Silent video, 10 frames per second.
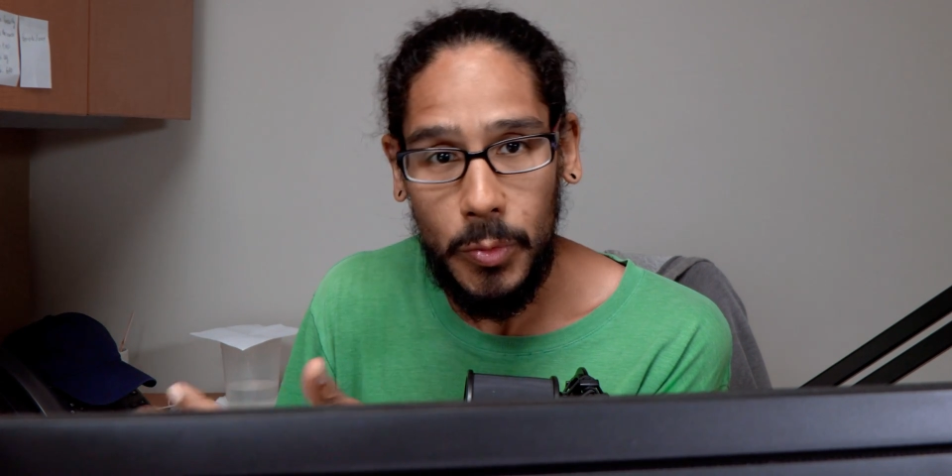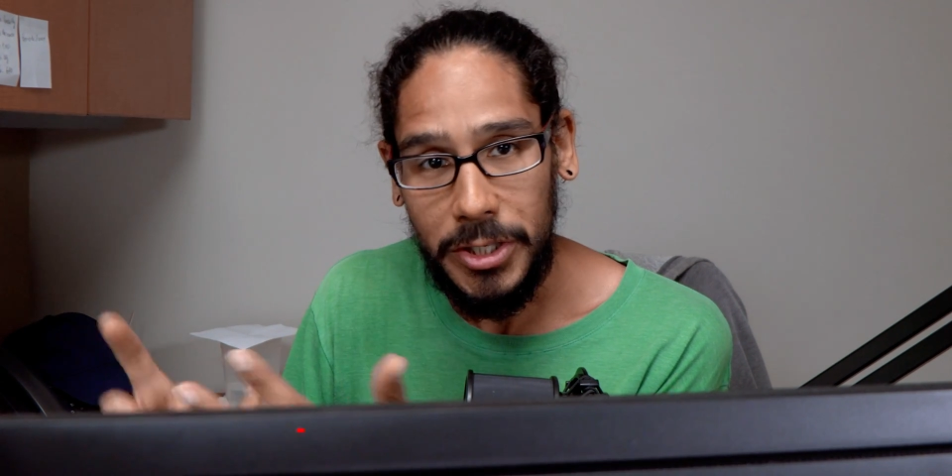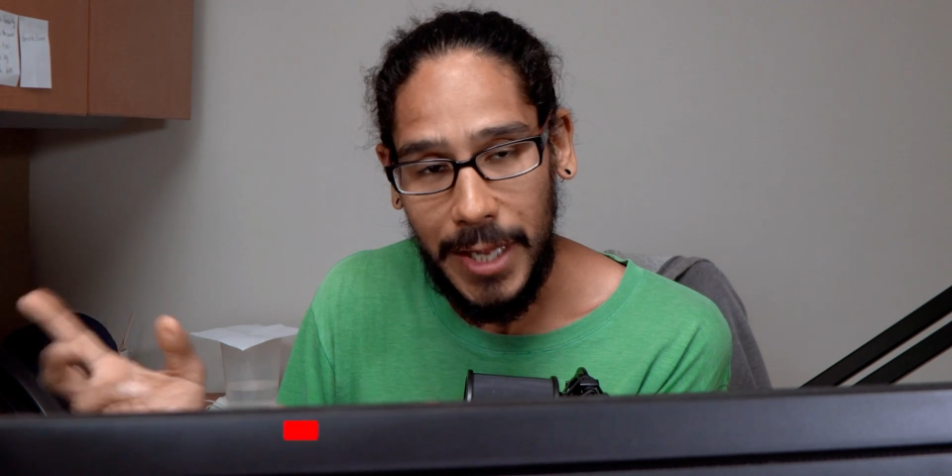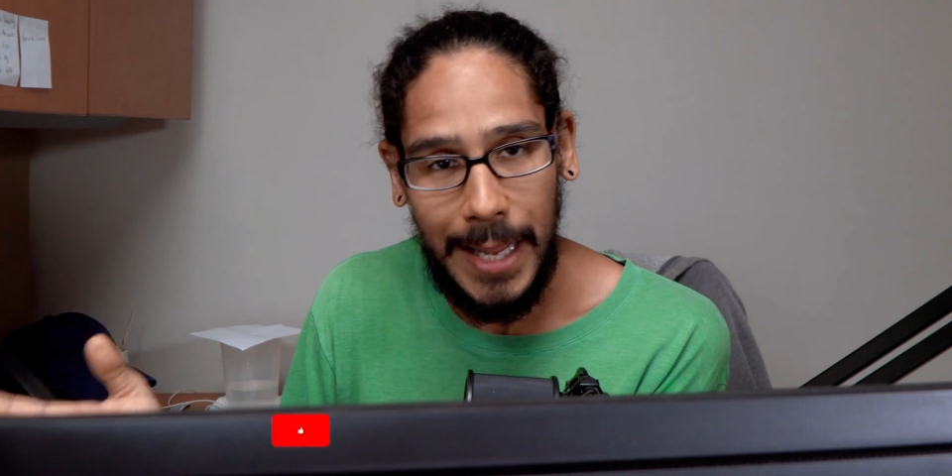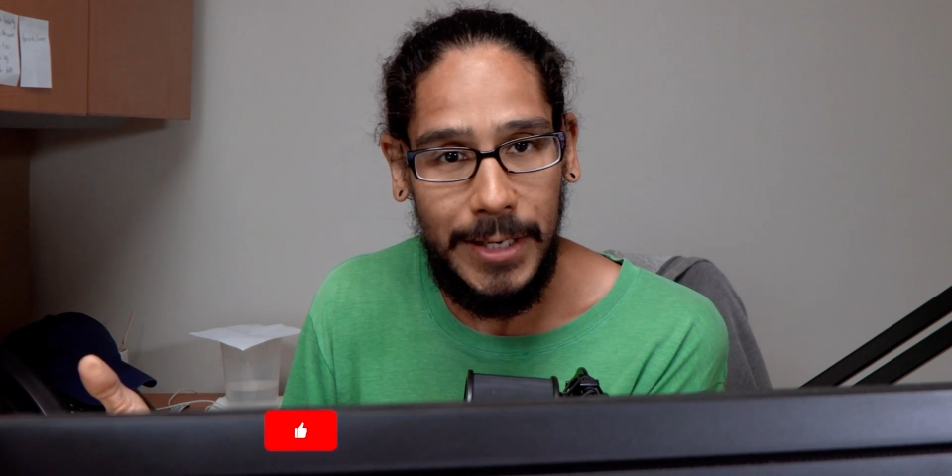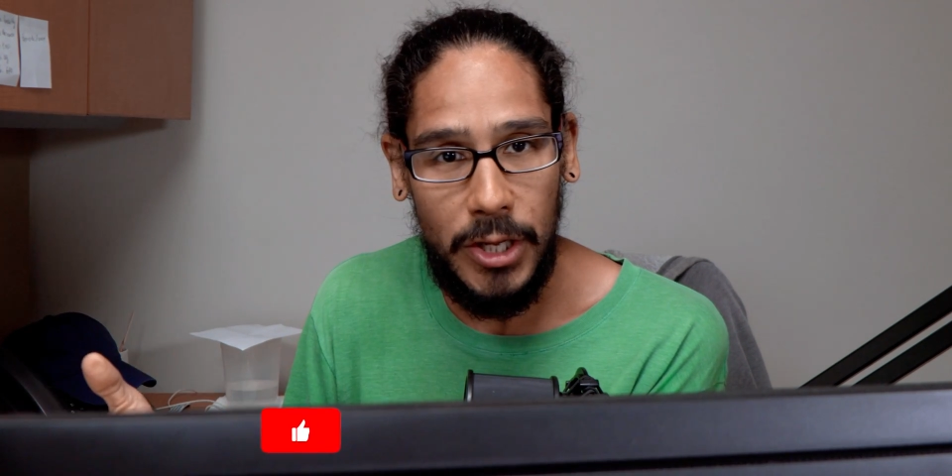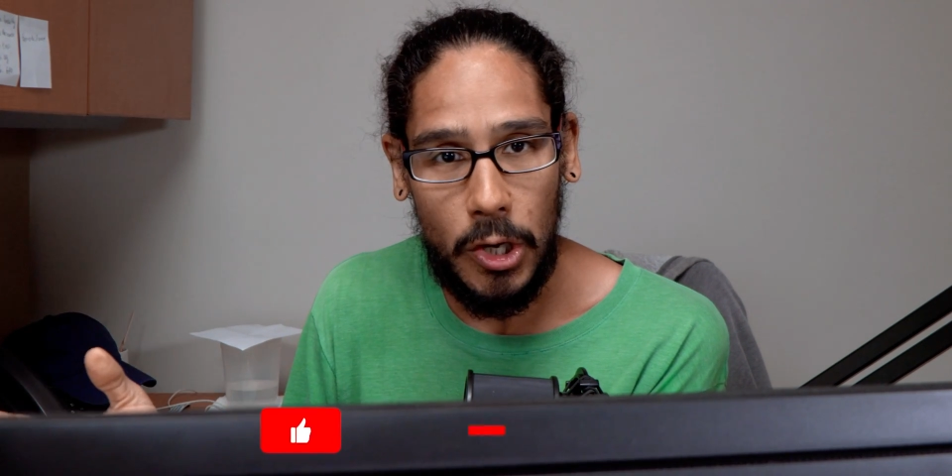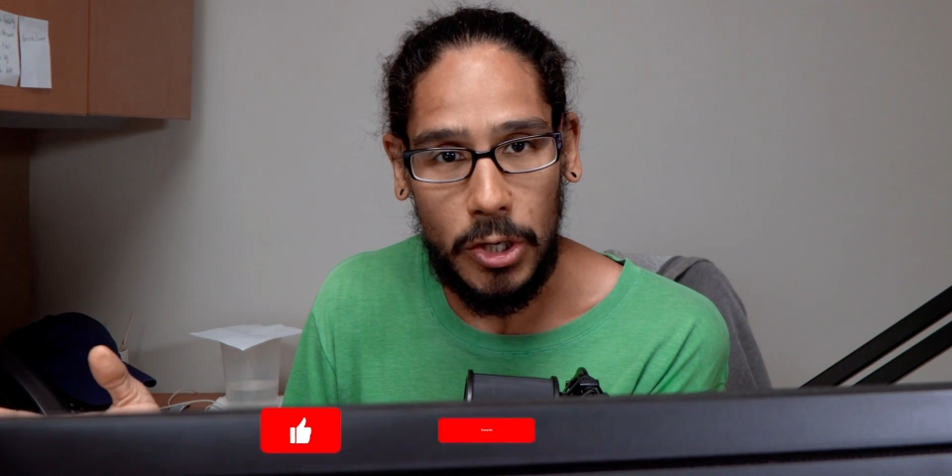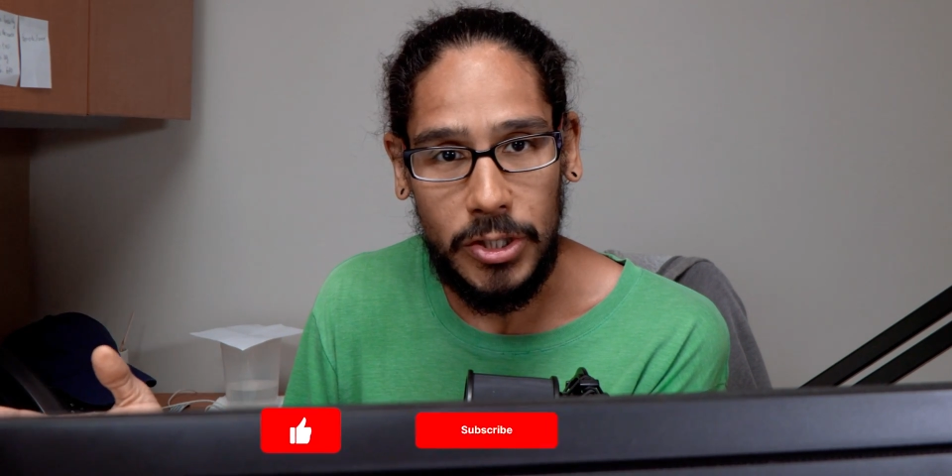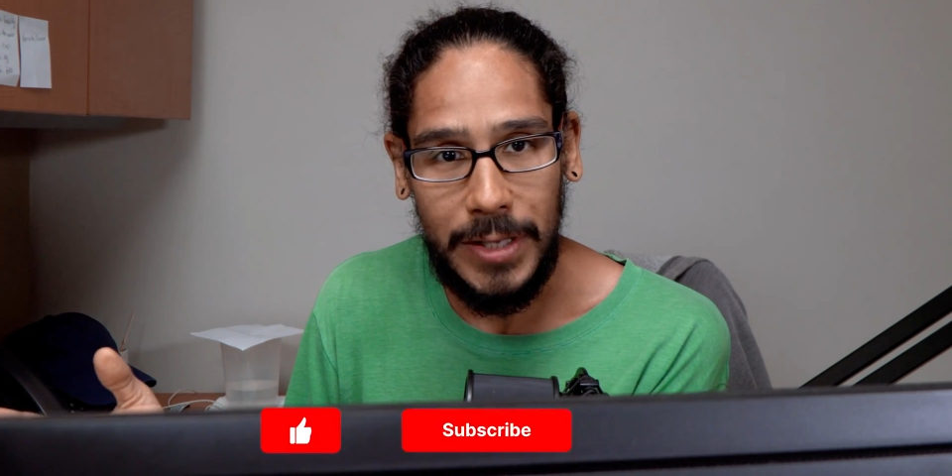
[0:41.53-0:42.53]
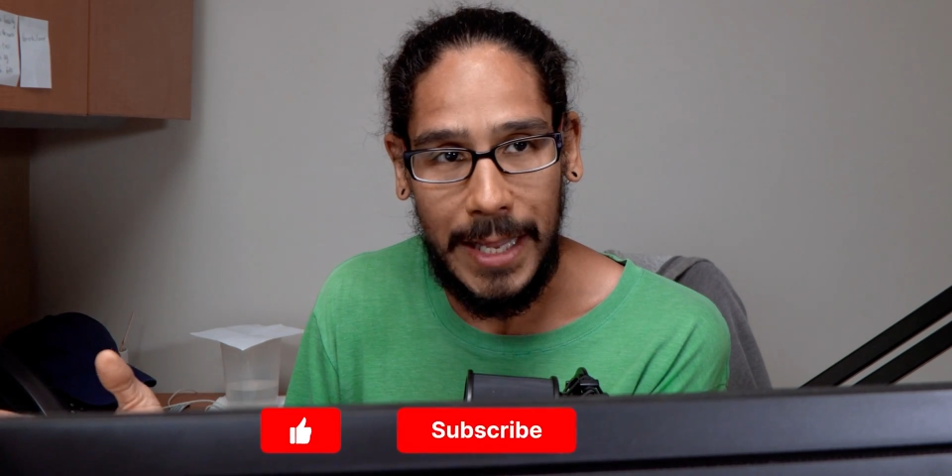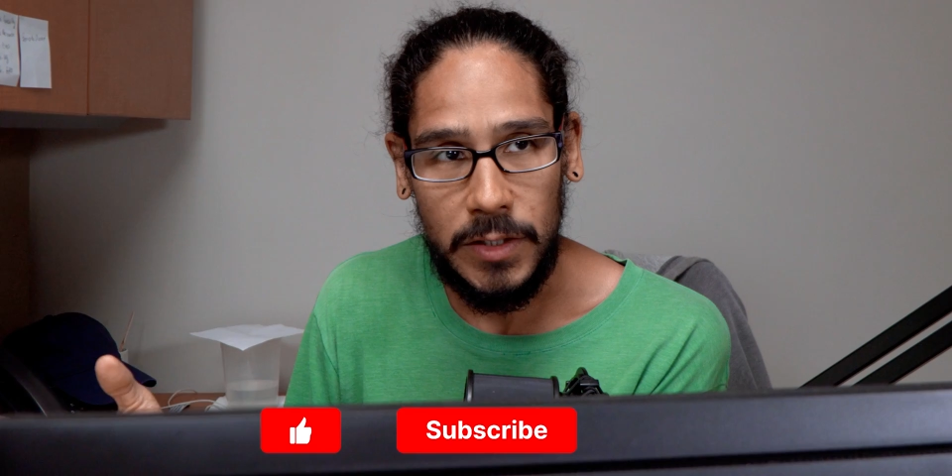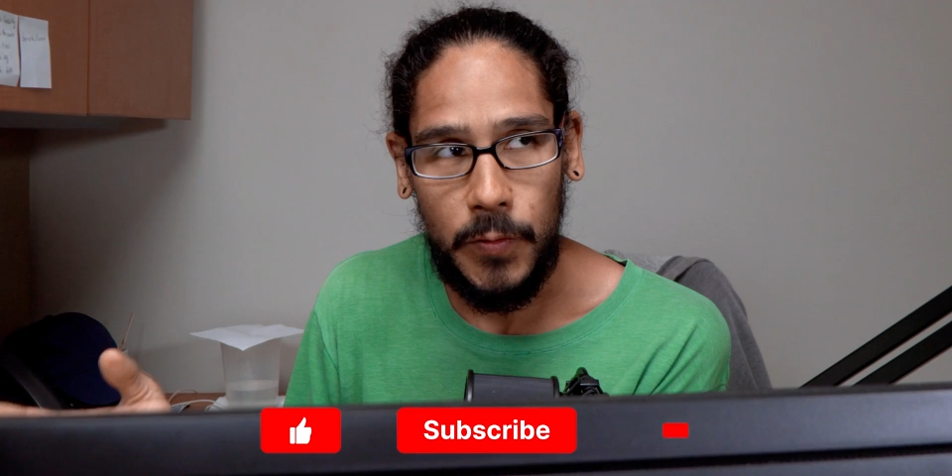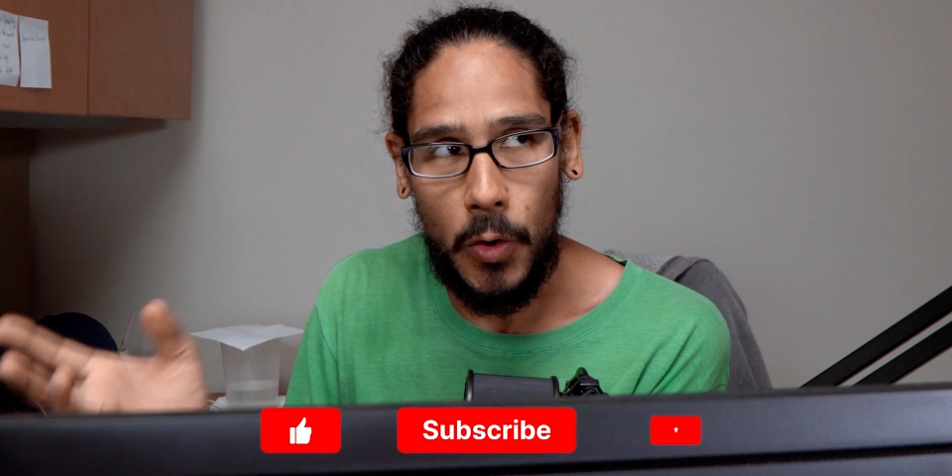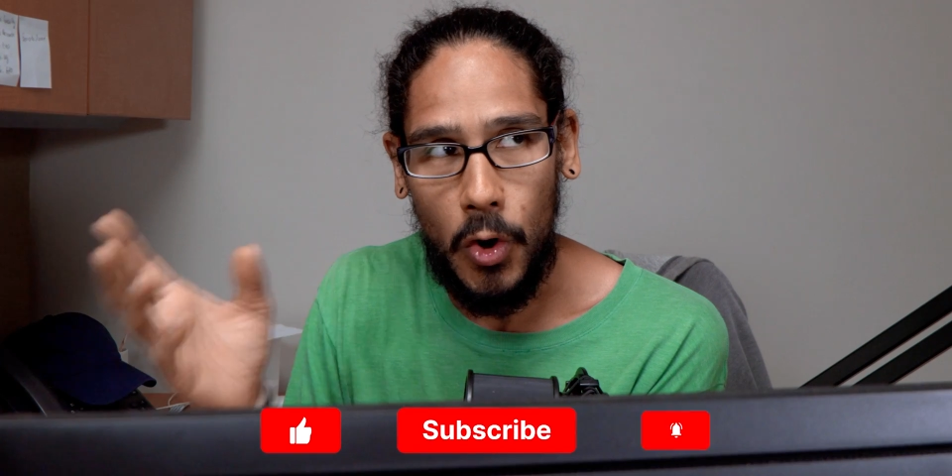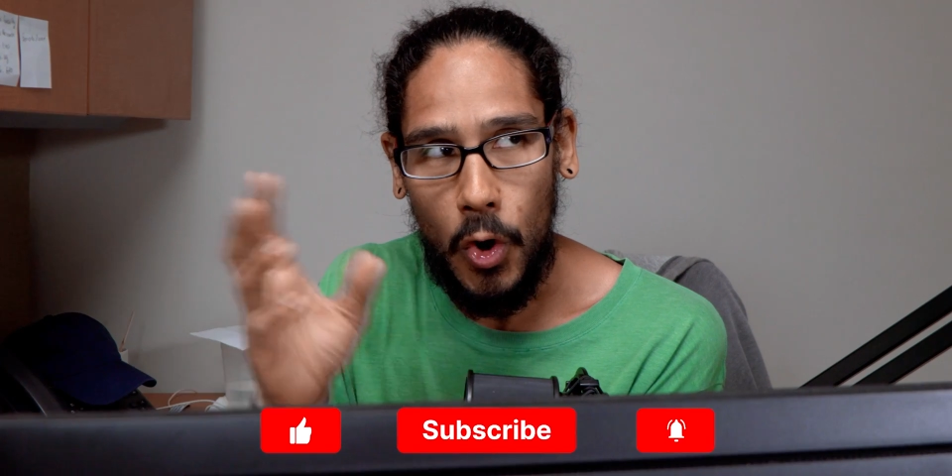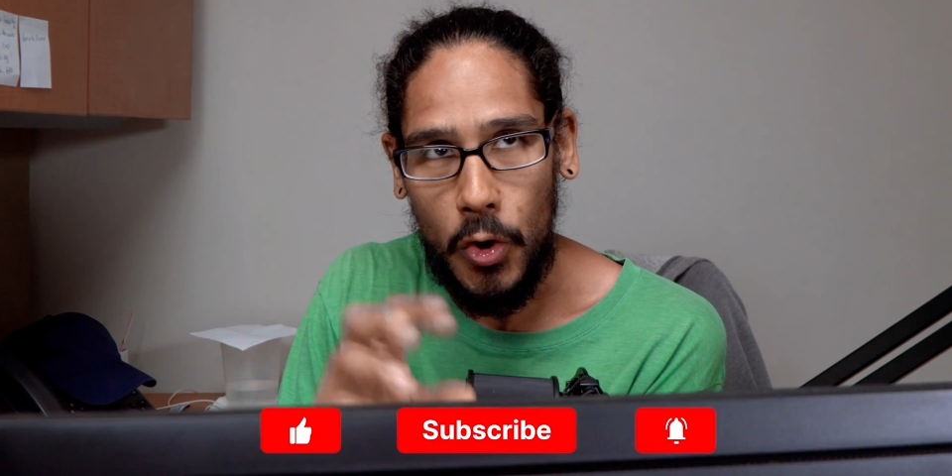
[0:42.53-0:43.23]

which ADR stands for